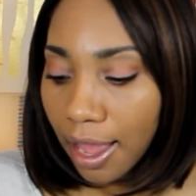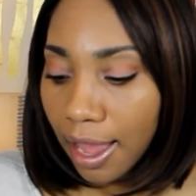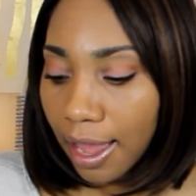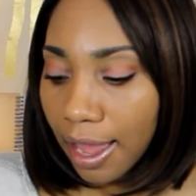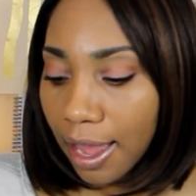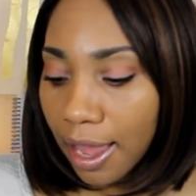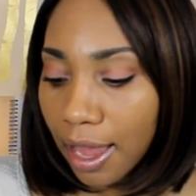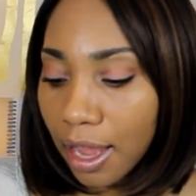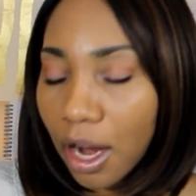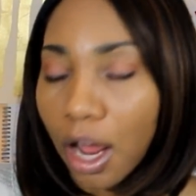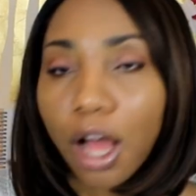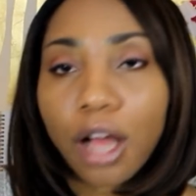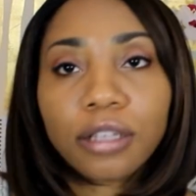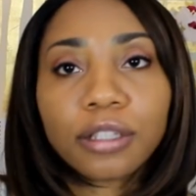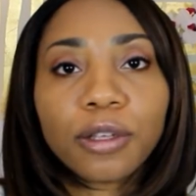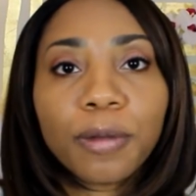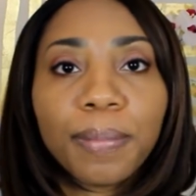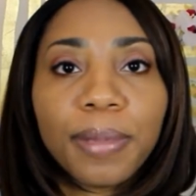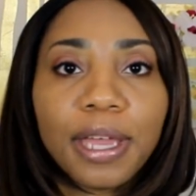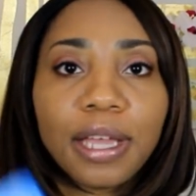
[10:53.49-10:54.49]
and
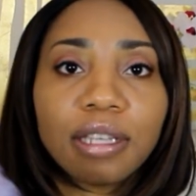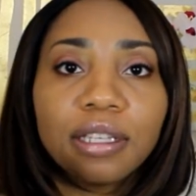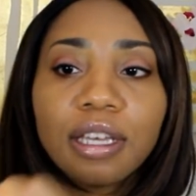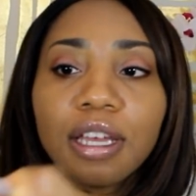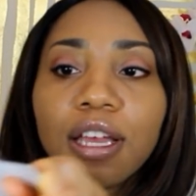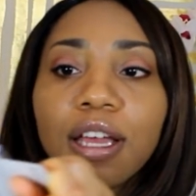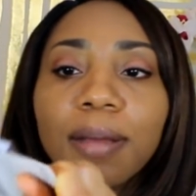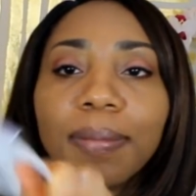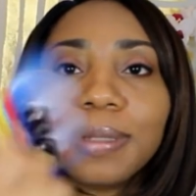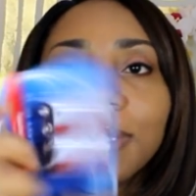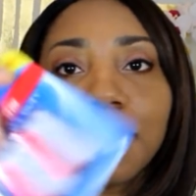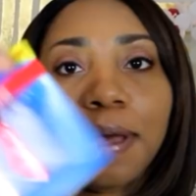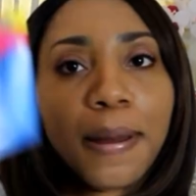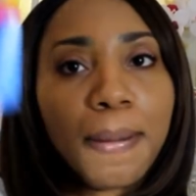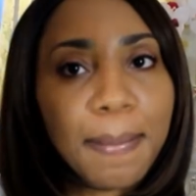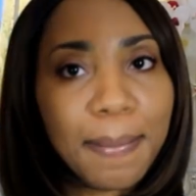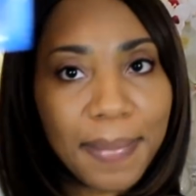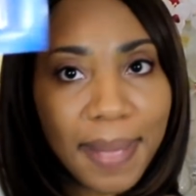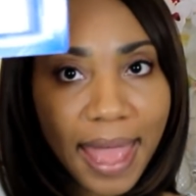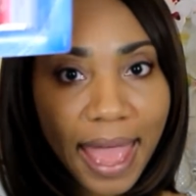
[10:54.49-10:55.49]
also picked up
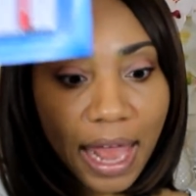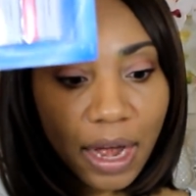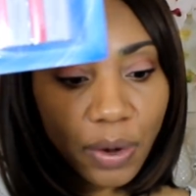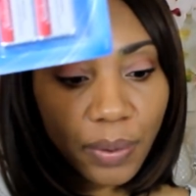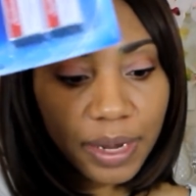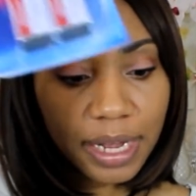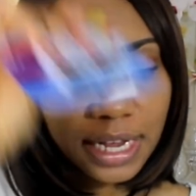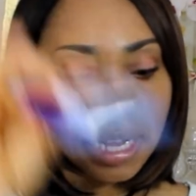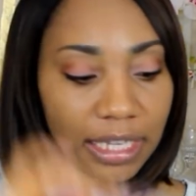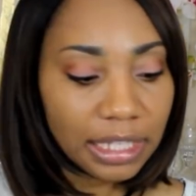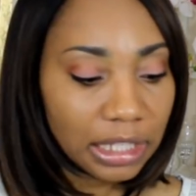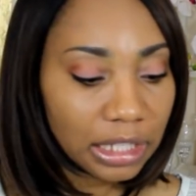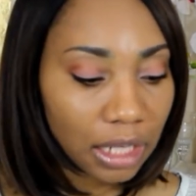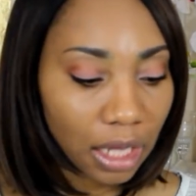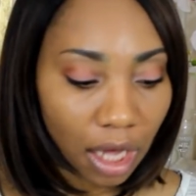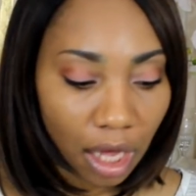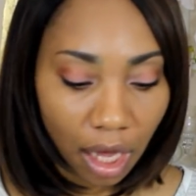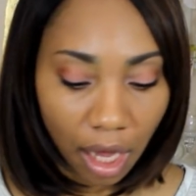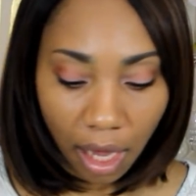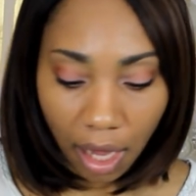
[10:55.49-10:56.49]
some batteries,
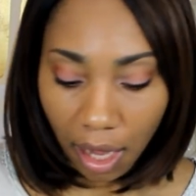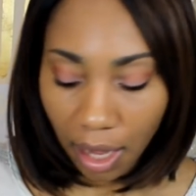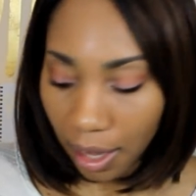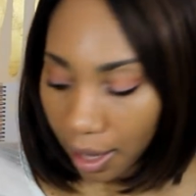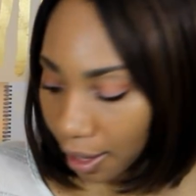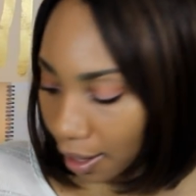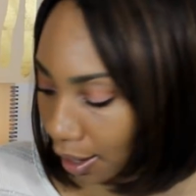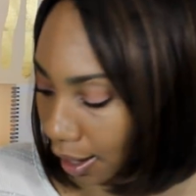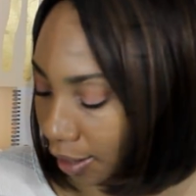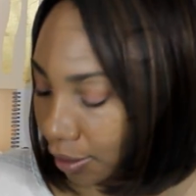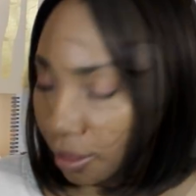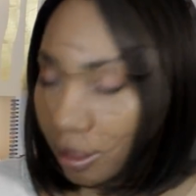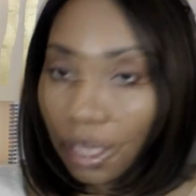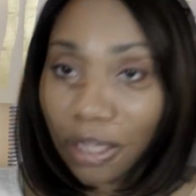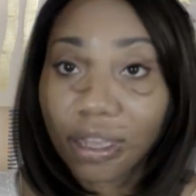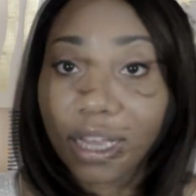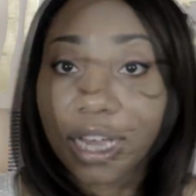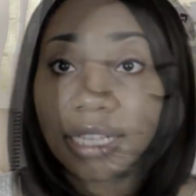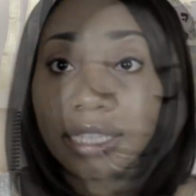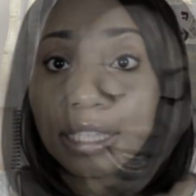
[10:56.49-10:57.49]
and I
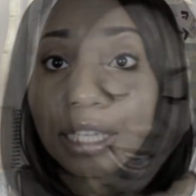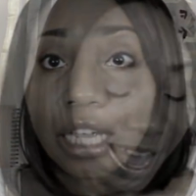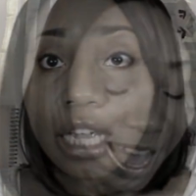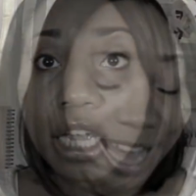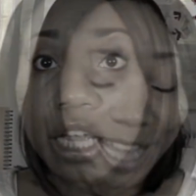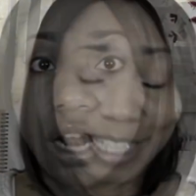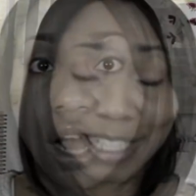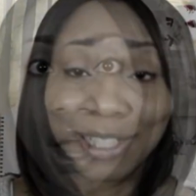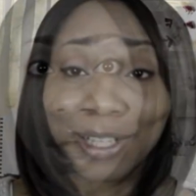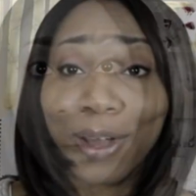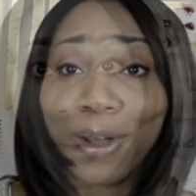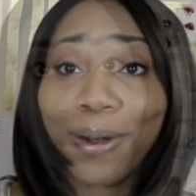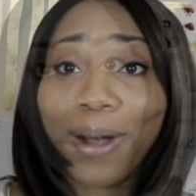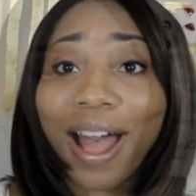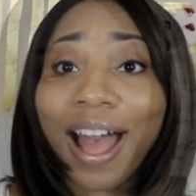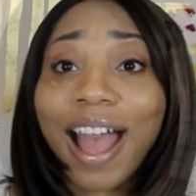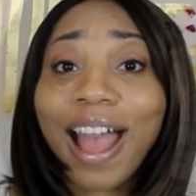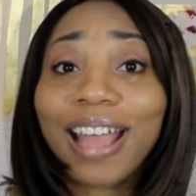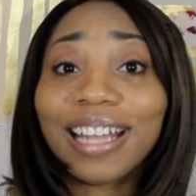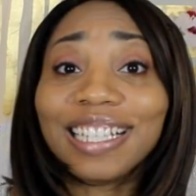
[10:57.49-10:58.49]
think that's it. Oh
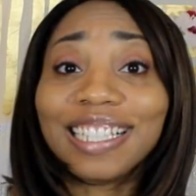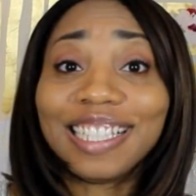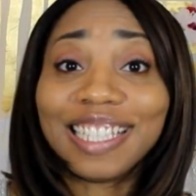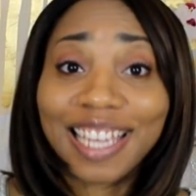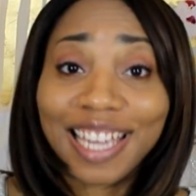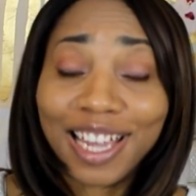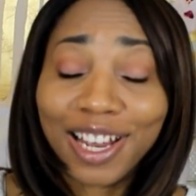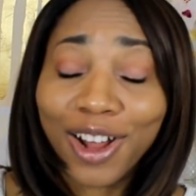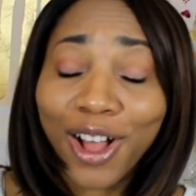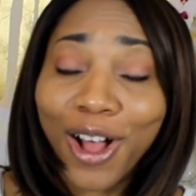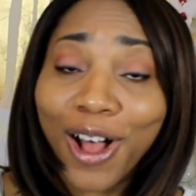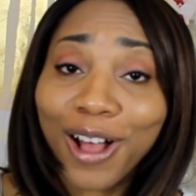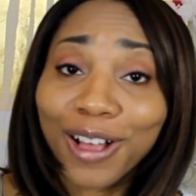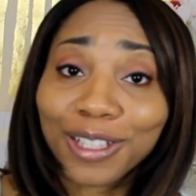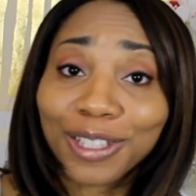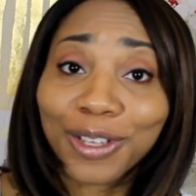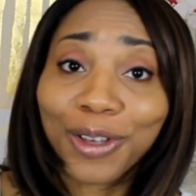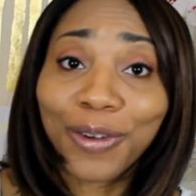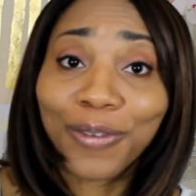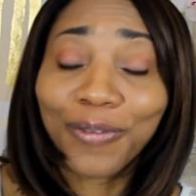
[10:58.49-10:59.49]
wait, did
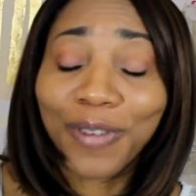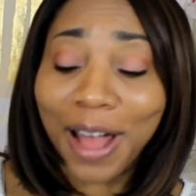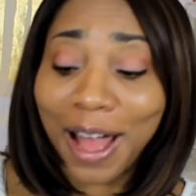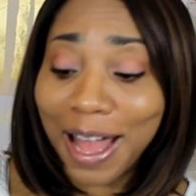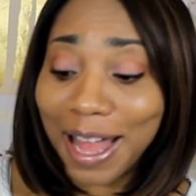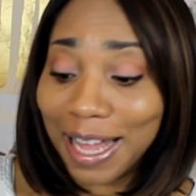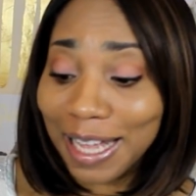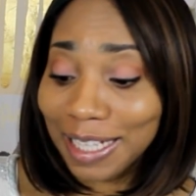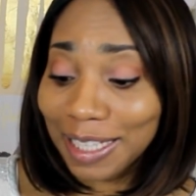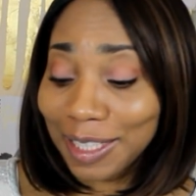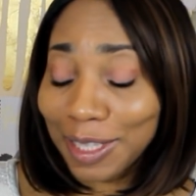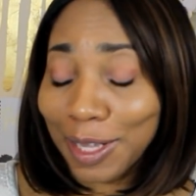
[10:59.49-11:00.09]
also find